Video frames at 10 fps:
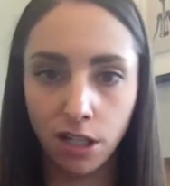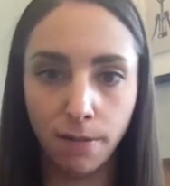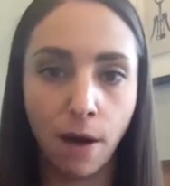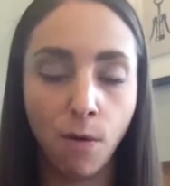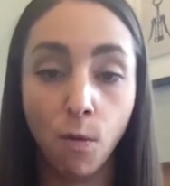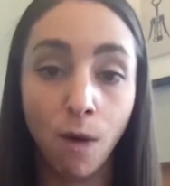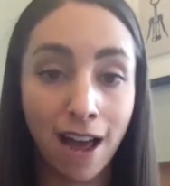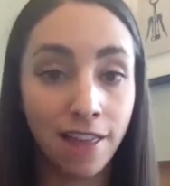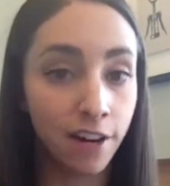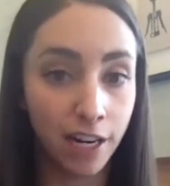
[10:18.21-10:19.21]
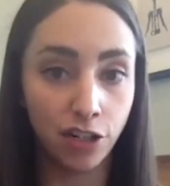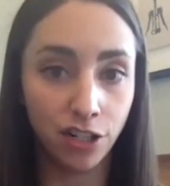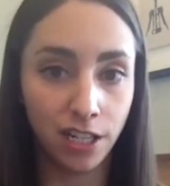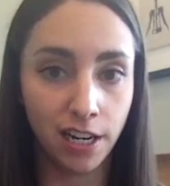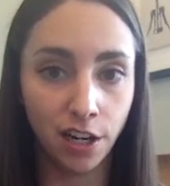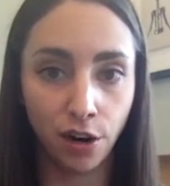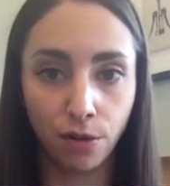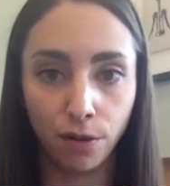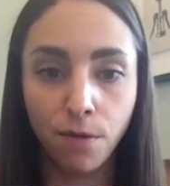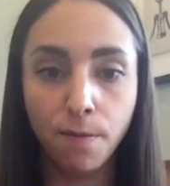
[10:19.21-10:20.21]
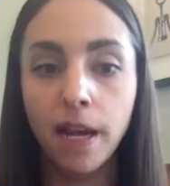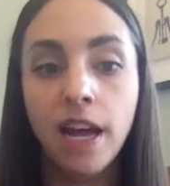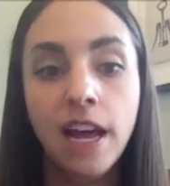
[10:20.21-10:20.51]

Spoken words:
about why they're interested in your group,